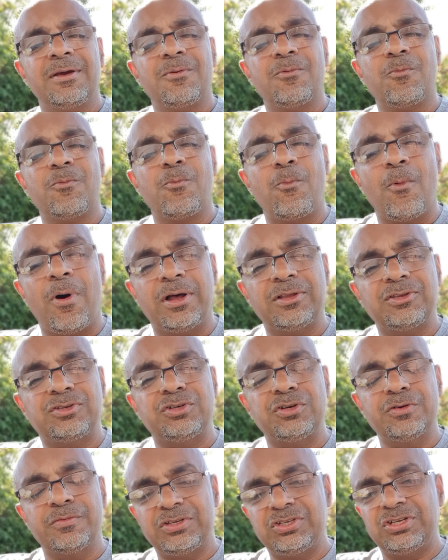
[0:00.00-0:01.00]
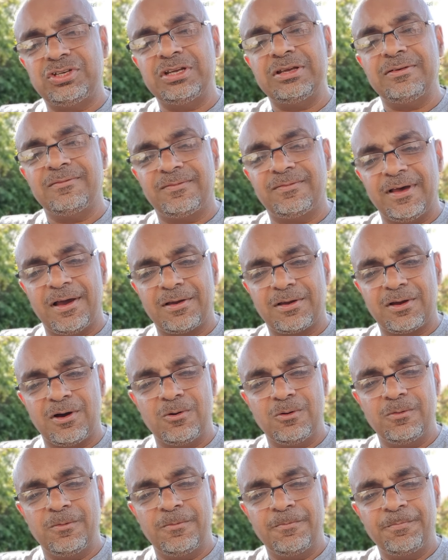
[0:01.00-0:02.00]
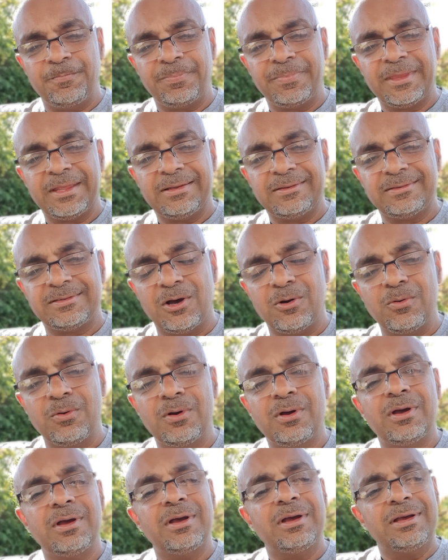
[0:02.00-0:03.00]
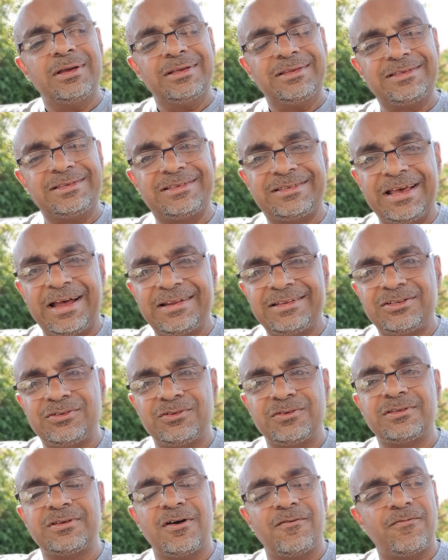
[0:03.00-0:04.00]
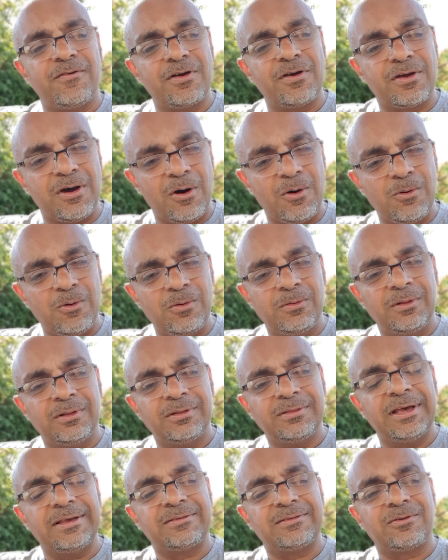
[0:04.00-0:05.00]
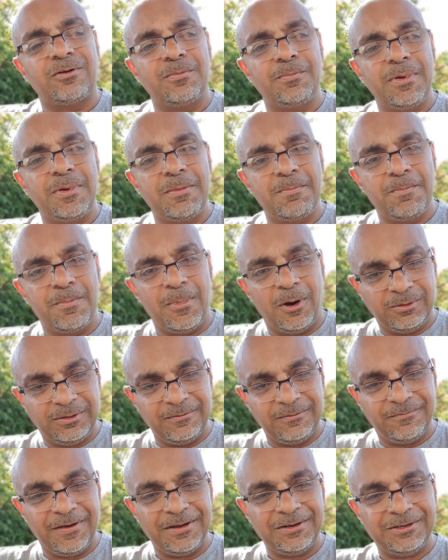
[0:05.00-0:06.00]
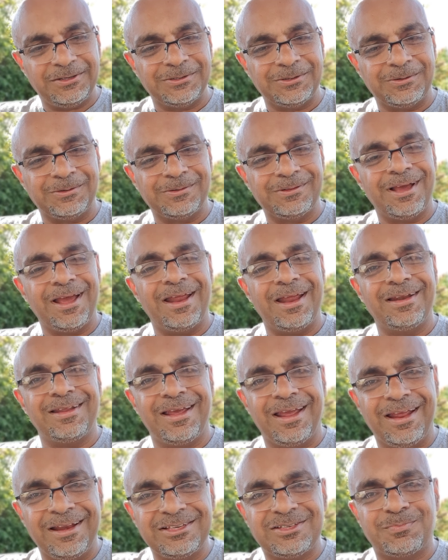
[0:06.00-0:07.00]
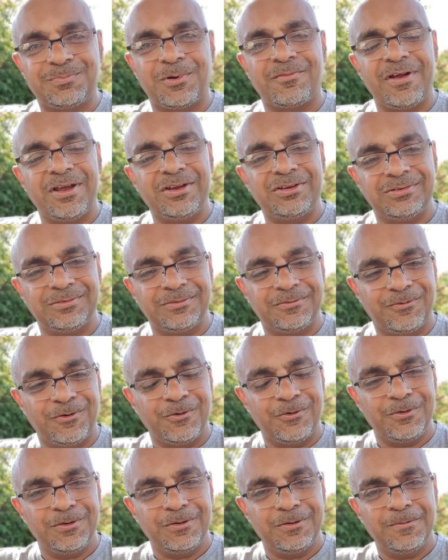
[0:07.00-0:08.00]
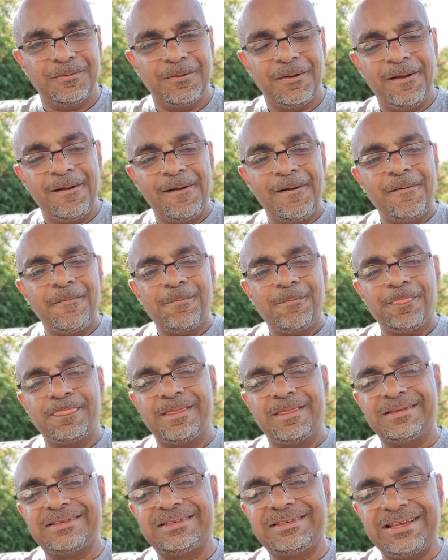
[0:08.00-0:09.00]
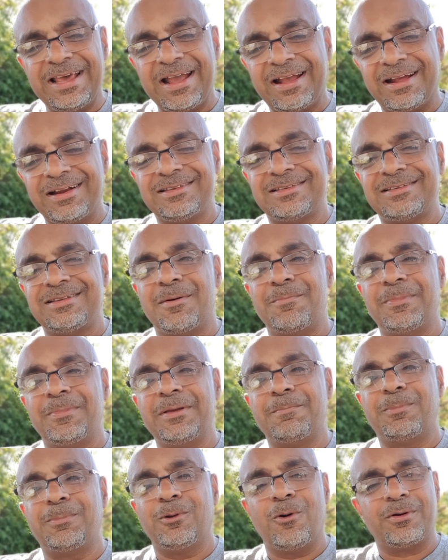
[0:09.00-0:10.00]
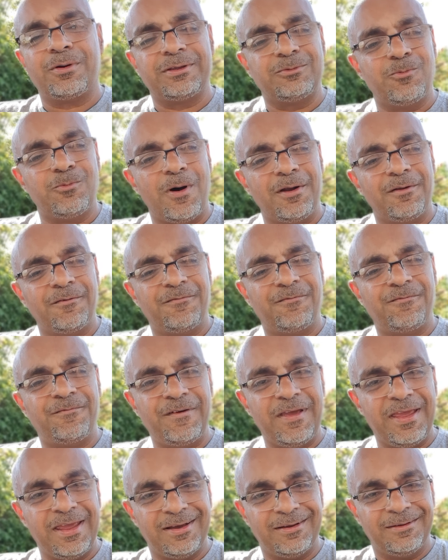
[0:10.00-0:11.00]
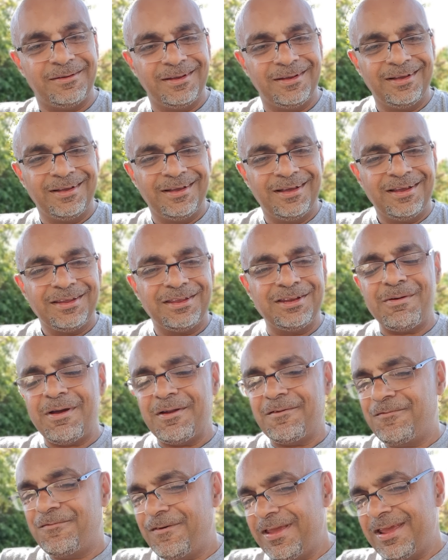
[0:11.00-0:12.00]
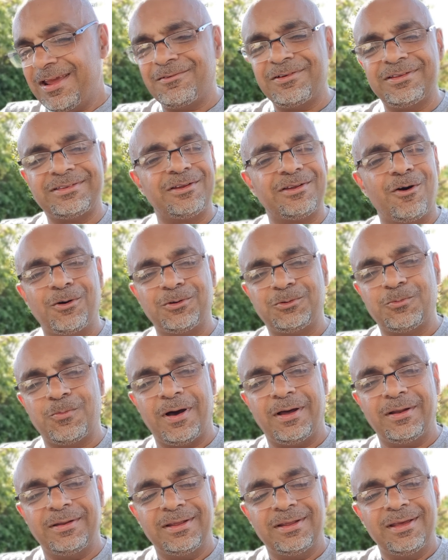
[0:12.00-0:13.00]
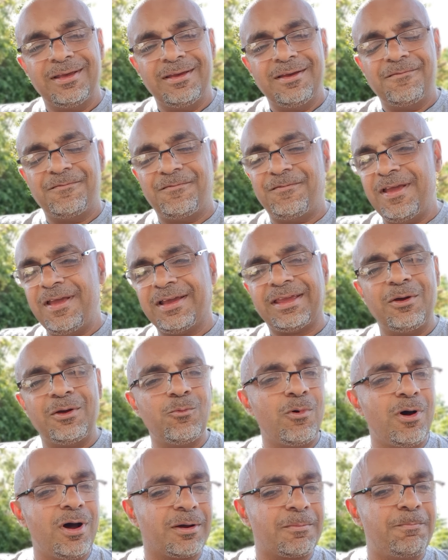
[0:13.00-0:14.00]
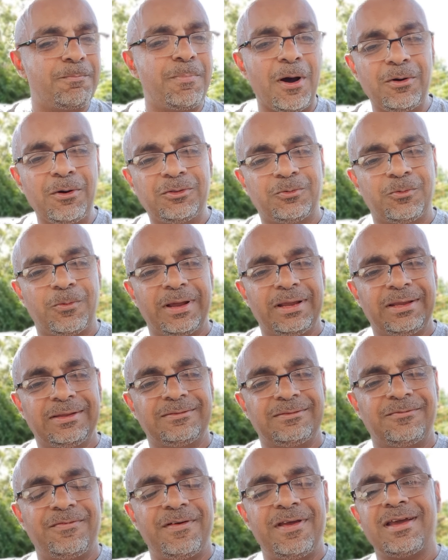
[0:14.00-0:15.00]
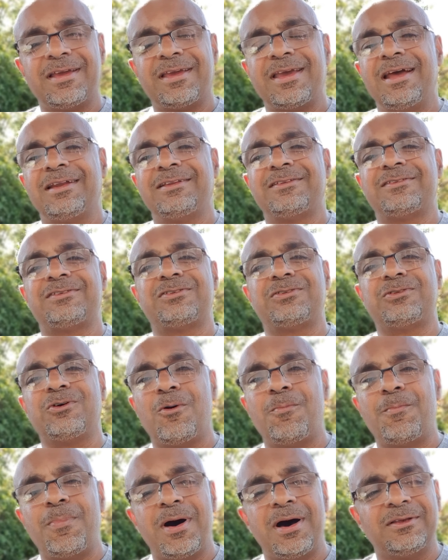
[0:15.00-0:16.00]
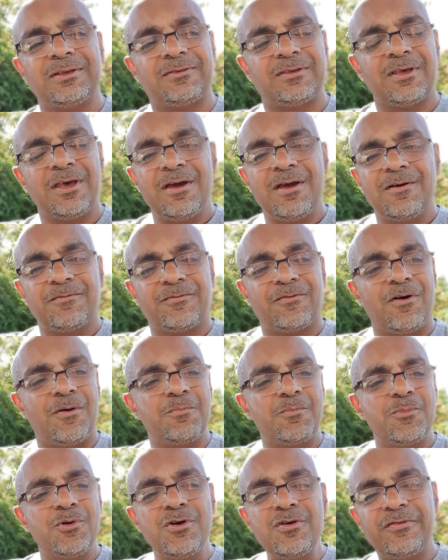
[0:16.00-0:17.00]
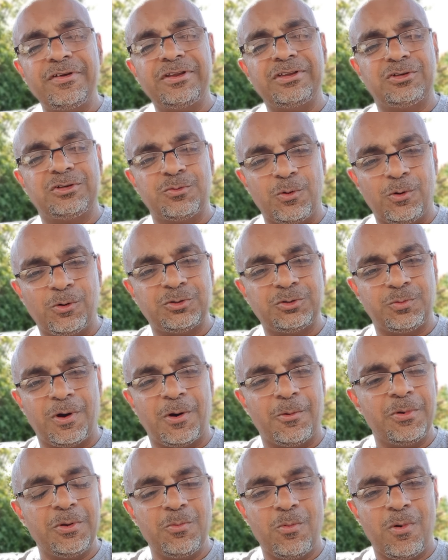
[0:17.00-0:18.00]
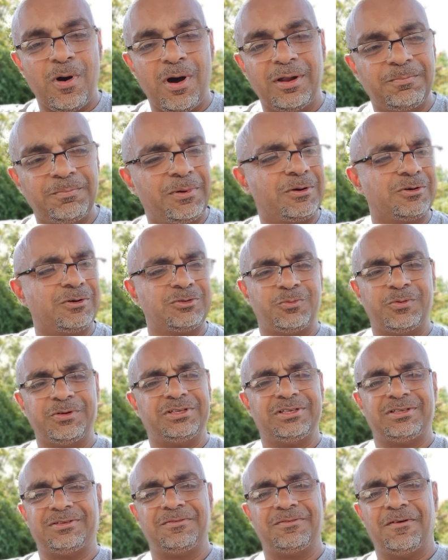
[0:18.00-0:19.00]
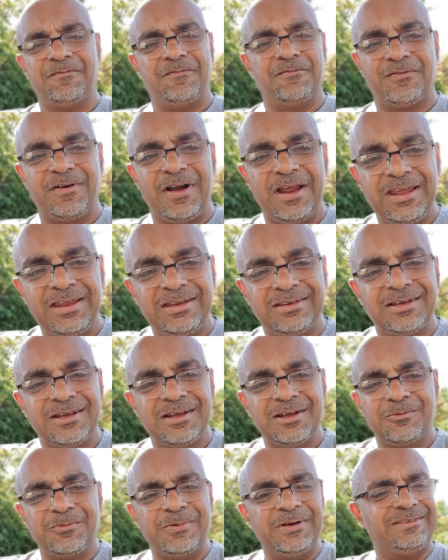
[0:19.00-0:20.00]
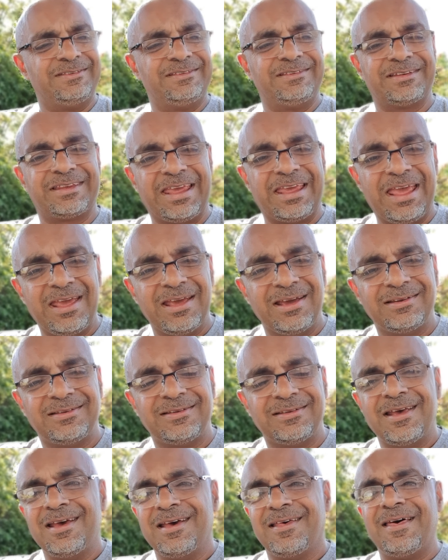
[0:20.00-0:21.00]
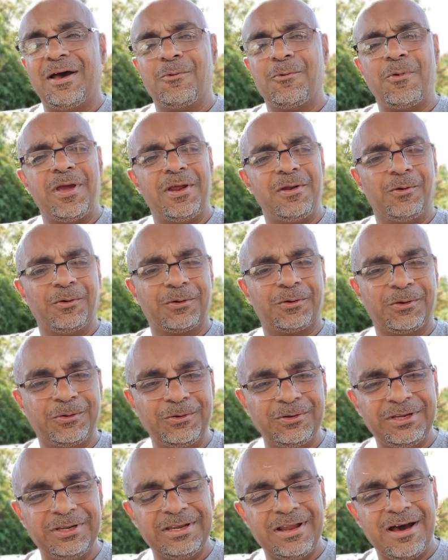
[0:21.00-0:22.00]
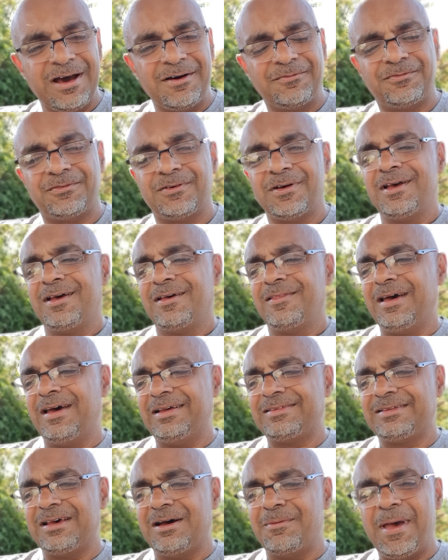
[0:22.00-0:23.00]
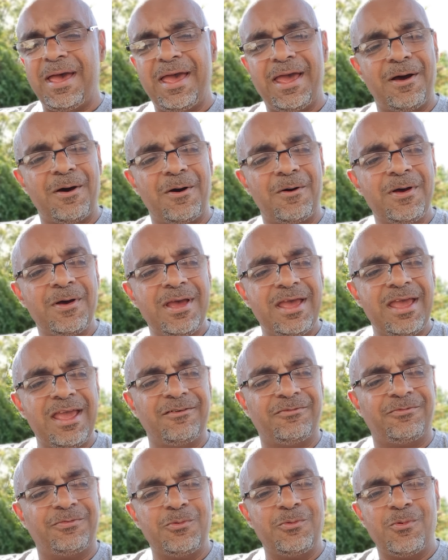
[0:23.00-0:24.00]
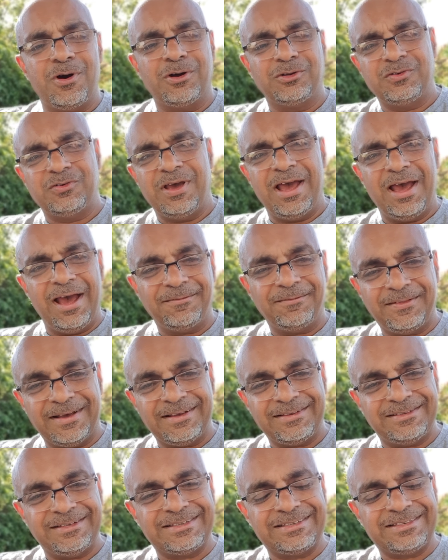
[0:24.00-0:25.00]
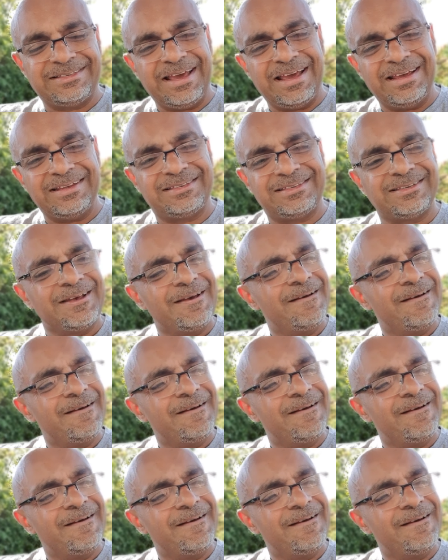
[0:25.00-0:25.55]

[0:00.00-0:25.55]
once you achieve that goal. So set yourself a goal that's going to be motivational and inspirational for you. The second stumbling block is one of fear. And fear is an odd one. Fear can work both ways. Fear can stop us from moving towards what we want because we're just afraid, we're scared that we're not good enough, that somehow if we were to have that success,